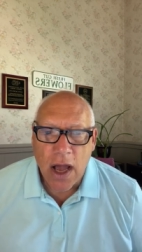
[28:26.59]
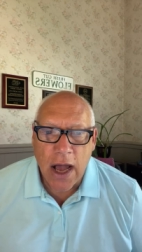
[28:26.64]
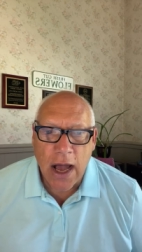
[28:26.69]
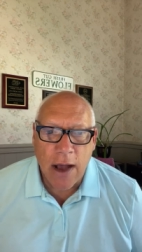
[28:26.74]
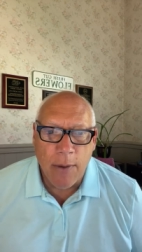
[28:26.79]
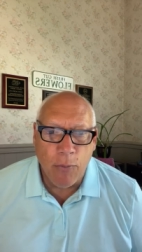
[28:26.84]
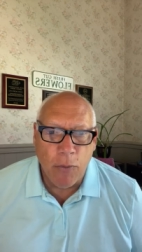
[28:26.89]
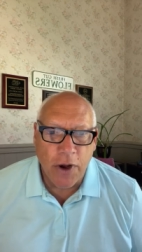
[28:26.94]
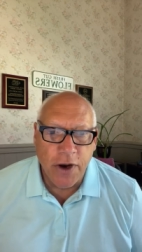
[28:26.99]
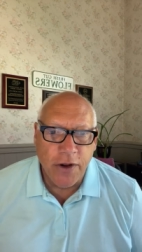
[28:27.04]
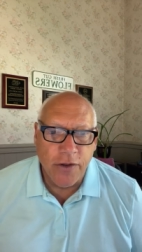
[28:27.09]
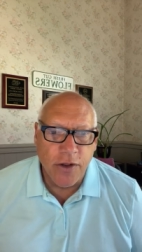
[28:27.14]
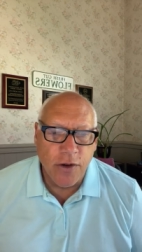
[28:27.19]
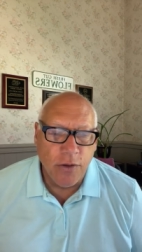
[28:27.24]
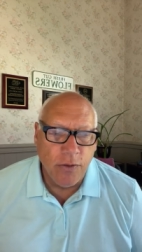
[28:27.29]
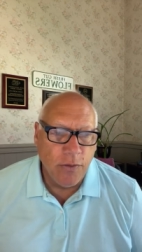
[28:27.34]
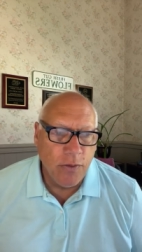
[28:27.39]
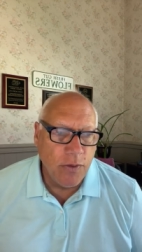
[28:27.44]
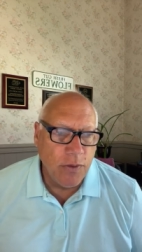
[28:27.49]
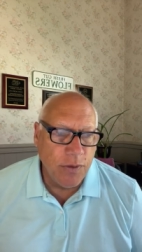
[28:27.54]
Um, one
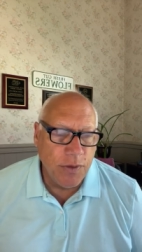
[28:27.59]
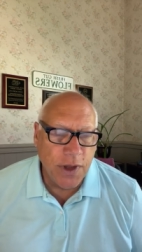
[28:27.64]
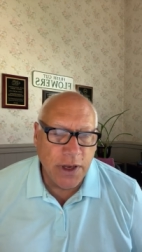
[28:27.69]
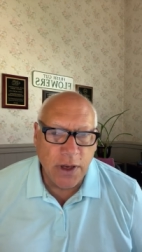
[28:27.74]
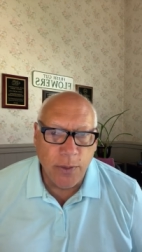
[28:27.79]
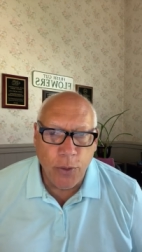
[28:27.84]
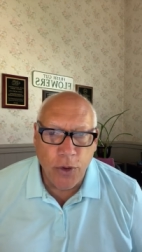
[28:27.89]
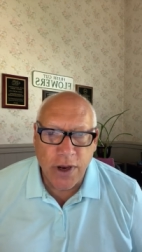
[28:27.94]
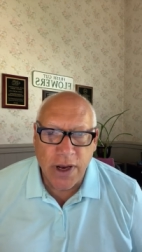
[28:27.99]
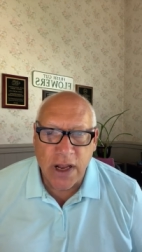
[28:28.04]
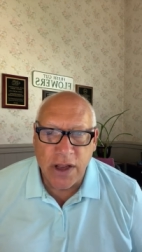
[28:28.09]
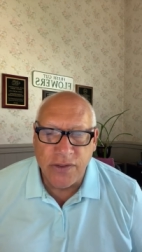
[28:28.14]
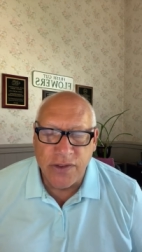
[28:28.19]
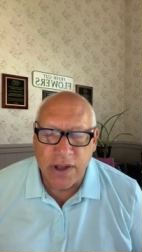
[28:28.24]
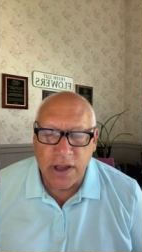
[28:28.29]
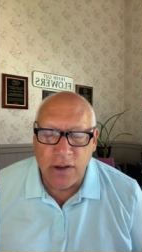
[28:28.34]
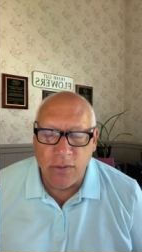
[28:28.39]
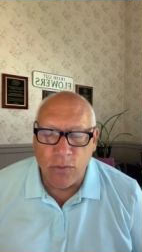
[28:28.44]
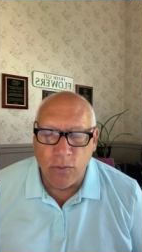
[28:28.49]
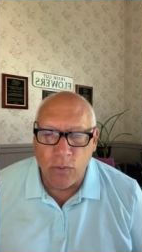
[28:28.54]
other thing to point out
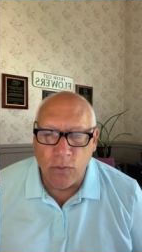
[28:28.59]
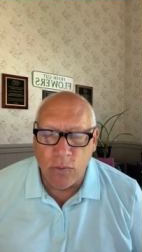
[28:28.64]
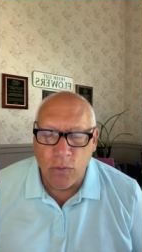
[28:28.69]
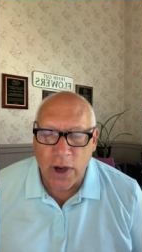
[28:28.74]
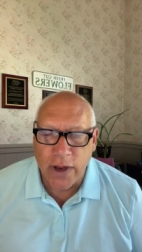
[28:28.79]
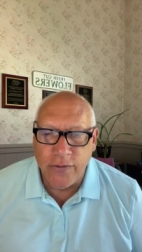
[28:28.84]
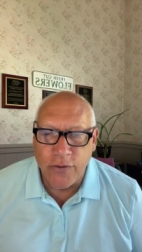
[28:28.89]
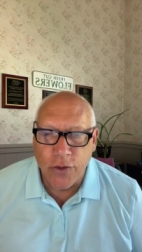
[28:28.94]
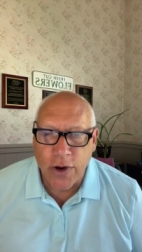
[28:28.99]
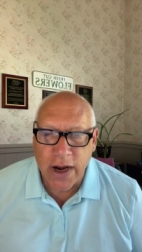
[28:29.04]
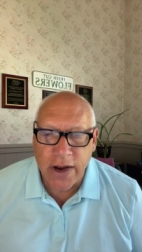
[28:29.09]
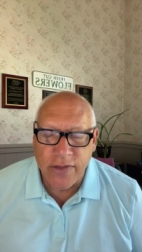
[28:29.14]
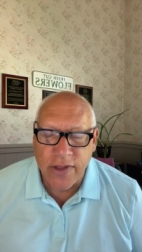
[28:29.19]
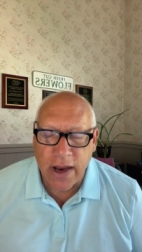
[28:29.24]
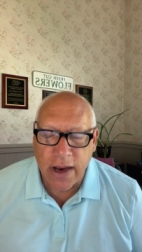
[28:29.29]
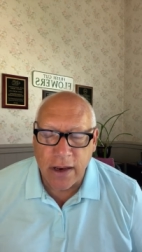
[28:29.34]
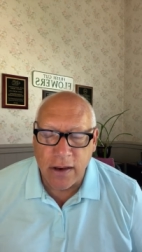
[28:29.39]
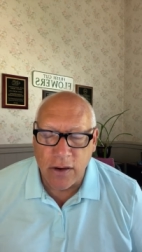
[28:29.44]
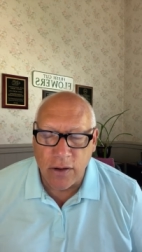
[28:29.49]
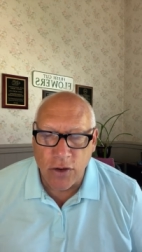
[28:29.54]
is the one variety
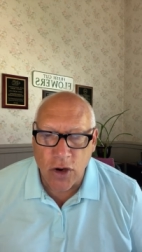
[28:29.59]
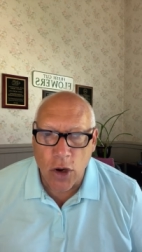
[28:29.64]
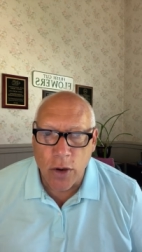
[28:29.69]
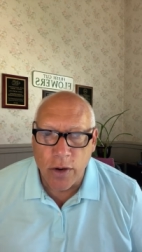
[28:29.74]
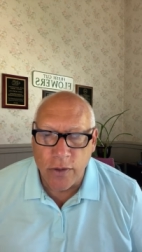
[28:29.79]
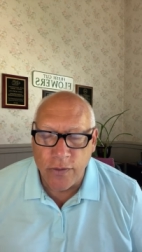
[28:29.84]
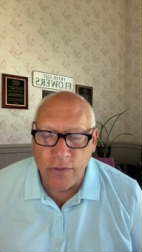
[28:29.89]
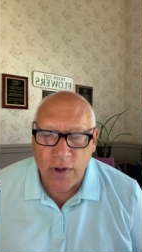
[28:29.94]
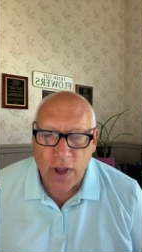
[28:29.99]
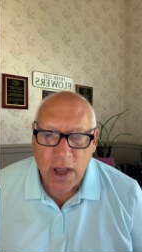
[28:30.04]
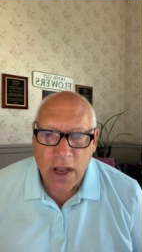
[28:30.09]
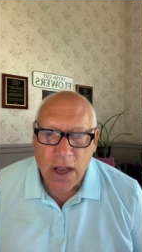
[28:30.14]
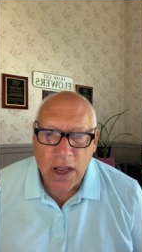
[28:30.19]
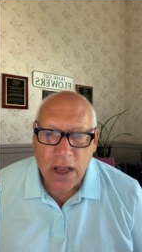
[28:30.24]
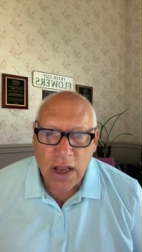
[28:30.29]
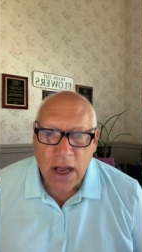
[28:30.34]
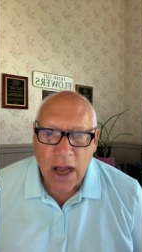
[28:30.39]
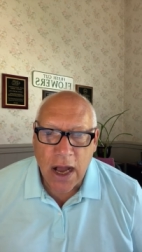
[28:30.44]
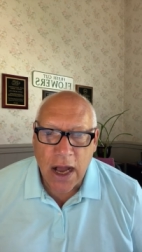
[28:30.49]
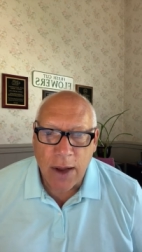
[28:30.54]
that I can know of,
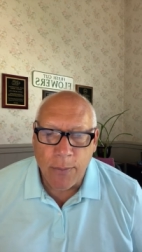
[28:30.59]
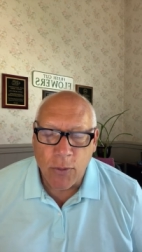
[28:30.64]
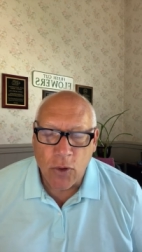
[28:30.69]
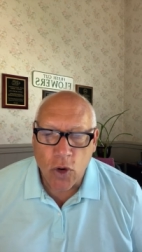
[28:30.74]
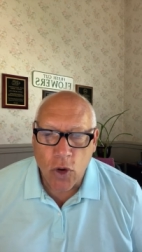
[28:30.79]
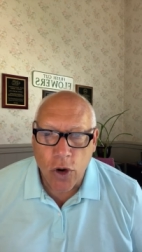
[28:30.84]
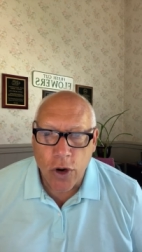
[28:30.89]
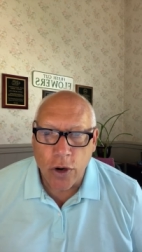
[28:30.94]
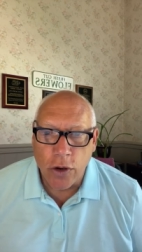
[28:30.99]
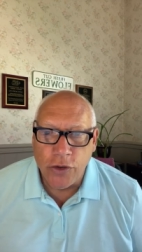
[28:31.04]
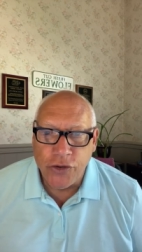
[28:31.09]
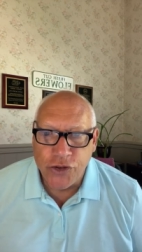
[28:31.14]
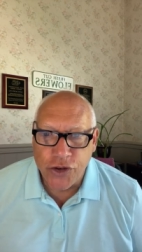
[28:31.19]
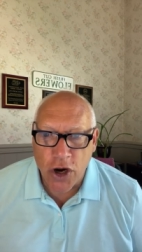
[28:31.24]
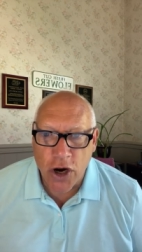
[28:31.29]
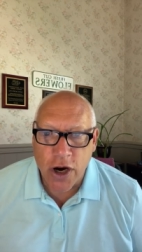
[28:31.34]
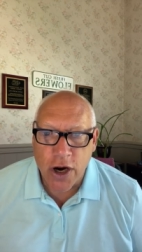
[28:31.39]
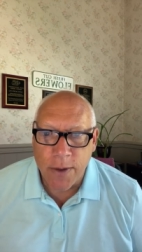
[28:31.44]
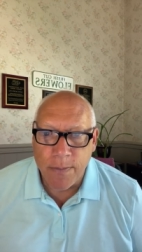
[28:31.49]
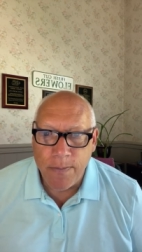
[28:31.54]
um, Coral
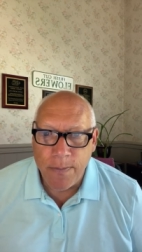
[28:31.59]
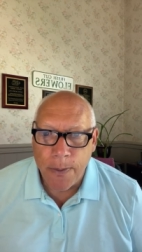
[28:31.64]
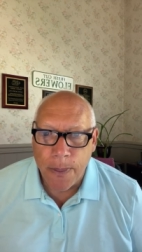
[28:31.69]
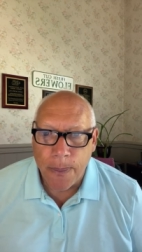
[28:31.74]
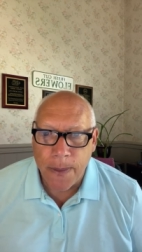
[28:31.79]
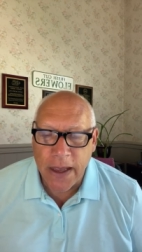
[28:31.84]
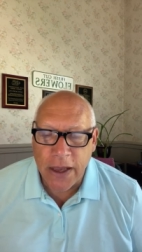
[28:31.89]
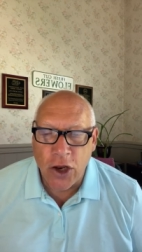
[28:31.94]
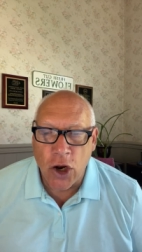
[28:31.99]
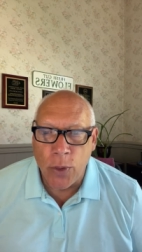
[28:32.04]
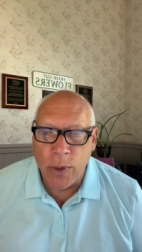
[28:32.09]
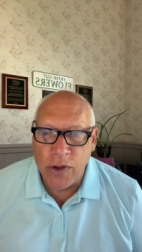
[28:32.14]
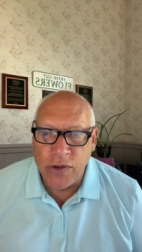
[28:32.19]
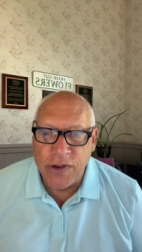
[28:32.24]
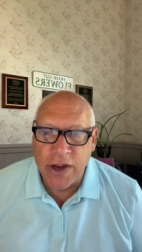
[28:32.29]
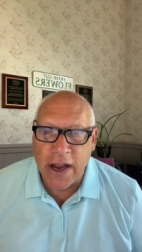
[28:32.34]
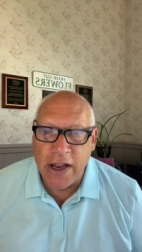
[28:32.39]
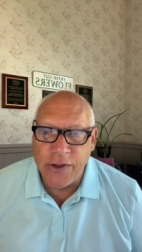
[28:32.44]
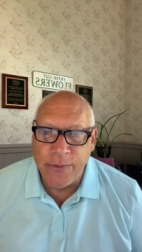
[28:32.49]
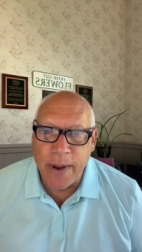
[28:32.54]
Charm. It
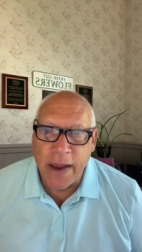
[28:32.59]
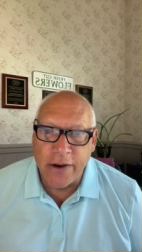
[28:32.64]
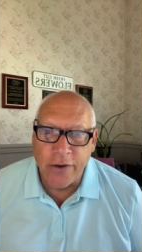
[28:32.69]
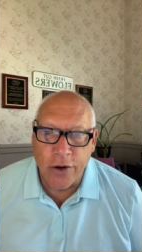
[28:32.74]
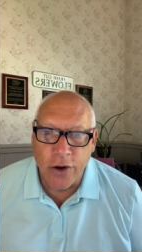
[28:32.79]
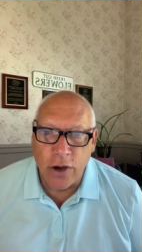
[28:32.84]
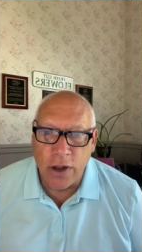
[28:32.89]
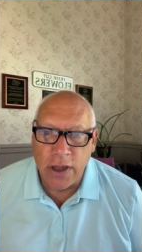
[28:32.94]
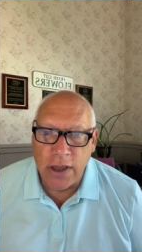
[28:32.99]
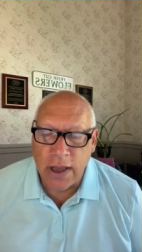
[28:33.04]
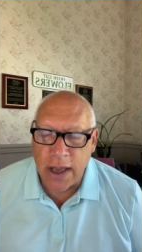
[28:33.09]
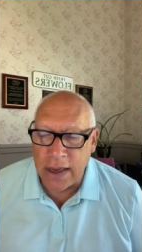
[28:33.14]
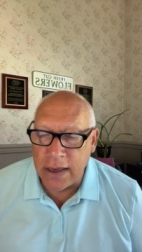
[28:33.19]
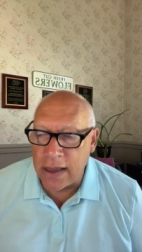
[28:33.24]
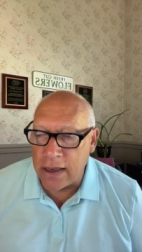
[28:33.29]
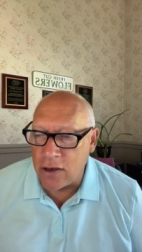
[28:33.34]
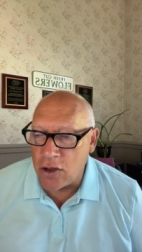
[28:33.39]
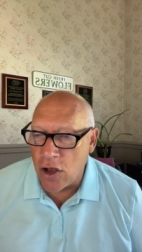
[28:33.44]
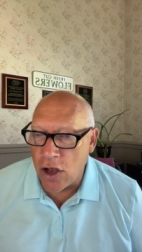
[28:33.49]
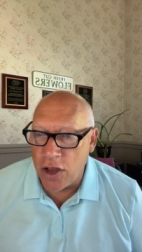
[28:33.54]
always dies back early.
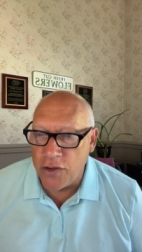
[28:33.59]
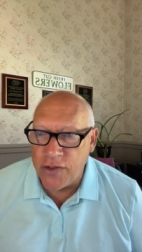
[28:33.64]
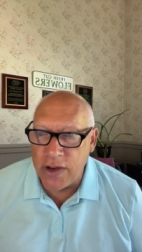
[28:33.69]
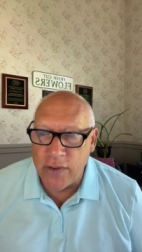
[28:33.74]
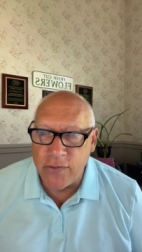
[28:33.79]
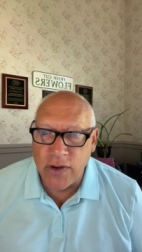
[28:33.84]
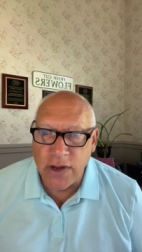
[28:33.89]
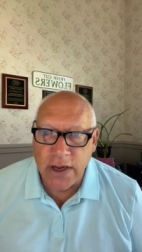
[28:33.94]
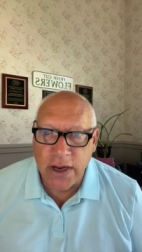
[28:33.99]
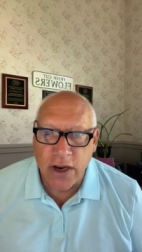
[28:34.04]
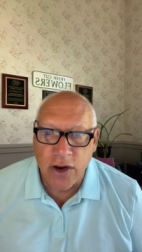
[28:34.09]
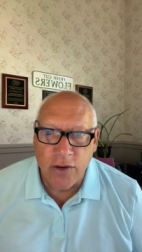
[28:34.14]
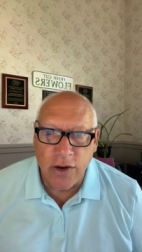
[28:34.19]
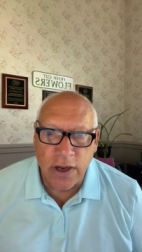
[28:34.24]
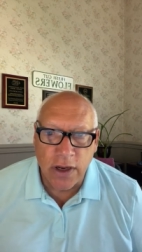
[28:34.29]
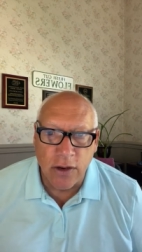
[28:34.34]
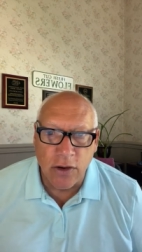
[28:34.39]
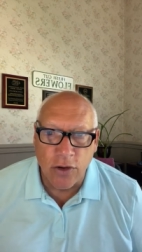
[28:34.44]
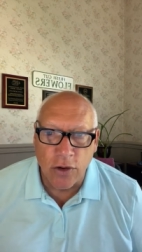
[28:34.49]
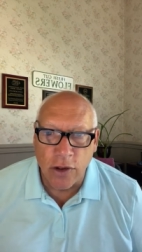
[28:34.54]
I get calls every
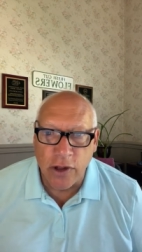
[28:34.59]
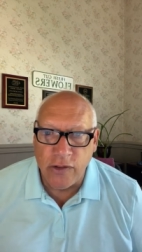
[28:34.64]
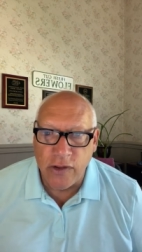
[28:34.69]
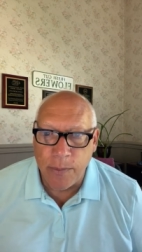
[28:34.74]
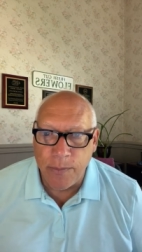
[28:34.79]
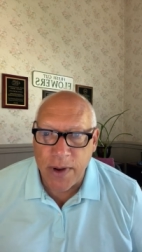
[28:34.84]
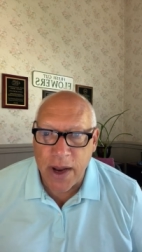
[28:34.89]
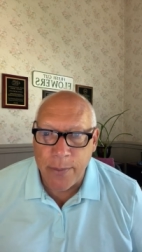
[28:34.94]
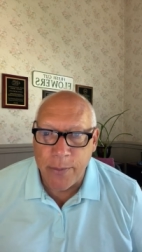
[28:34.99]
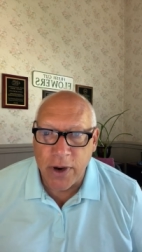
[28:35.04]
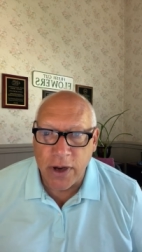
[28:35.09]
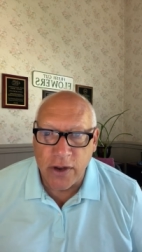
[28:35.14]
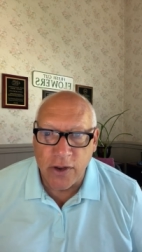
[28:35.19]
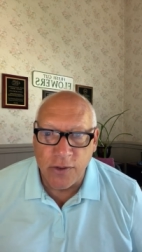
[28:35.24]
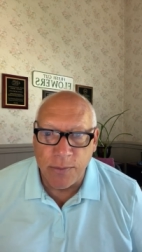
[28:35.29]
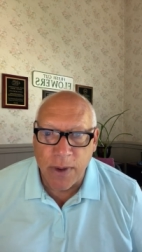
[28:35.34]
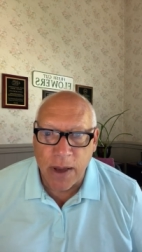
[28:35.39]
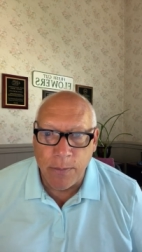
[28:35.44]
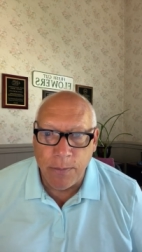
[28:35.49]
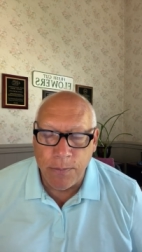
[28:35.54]
year in early September
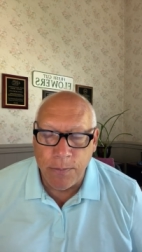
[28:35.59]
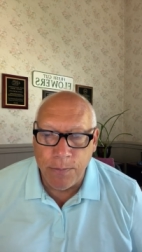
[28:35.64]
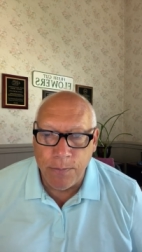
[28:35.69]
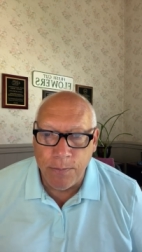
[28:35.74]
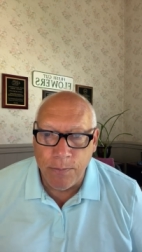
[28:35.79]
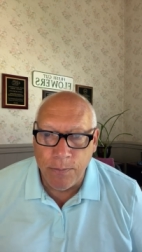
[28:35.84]
because my,